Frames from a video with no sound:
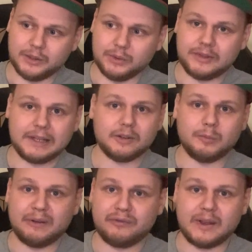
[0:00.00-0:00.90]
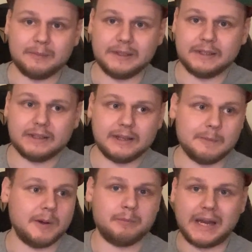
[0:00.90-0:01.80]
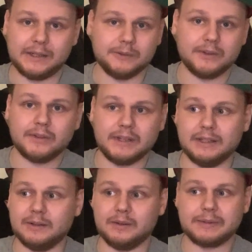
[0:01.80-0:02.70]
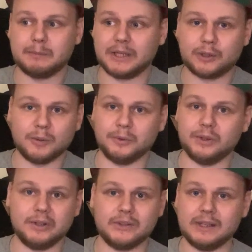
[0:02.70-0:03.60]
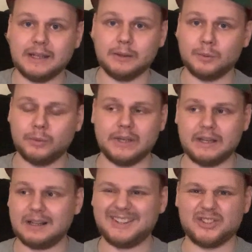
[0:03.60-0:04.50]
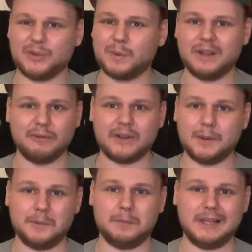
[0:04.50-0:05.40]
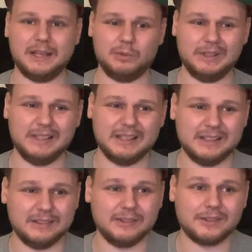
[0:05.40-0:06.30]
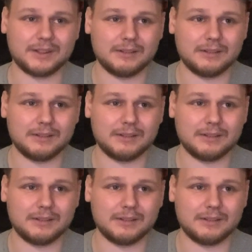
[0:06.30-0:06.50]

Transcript: take care of my family and my parents and my community and all that, I just won't have time to play really. And